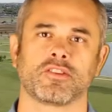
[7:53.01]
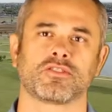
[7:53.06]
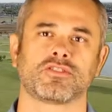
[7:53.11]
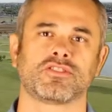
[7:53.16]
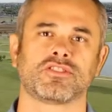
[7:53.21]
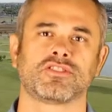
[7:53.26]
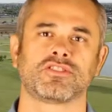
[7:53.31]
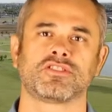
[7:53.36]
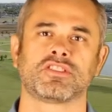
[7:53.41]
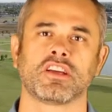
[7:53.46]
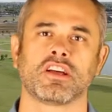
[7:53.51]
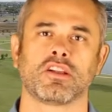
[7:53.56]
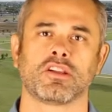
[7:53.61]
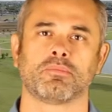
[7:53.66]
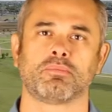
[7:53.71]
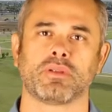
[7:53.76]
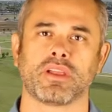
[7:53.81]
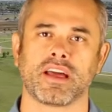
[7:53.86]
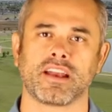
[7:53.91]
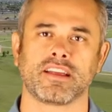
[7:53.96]
There's still
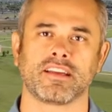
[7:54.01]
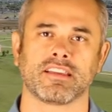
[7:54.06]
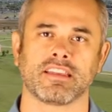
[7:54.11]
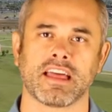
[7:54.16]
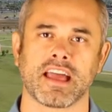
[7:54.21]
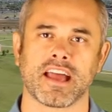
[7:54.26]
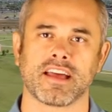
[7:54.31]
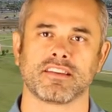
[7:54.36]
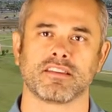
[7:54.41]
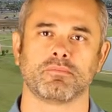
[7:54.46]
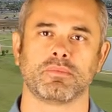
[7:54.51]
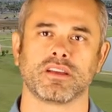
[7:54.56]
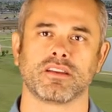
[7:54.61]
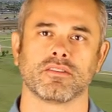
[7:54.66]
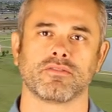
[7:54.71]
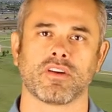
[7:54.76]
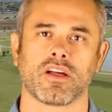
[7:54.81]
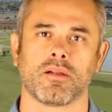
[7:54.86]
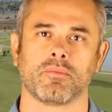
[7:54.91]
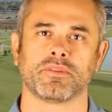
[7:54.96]
plenty of land to be
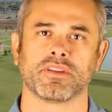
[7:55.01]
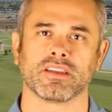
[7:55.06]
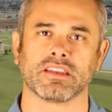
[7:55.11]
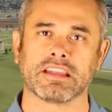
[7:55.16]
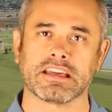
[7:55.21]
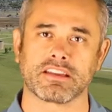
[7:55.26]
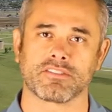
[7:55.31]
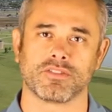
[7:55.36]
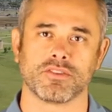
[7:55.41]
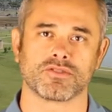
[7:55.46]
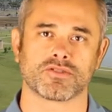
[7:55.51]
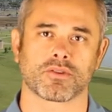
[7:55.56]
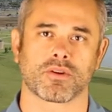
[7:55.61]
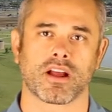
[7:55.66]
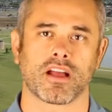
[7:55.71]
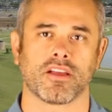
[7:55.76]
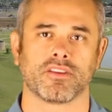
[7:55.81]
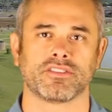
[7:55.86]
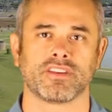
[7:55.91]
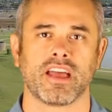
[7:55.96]
developed in Lakeview
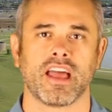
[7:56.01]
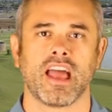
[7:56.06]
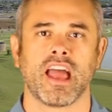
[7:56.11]
Trails,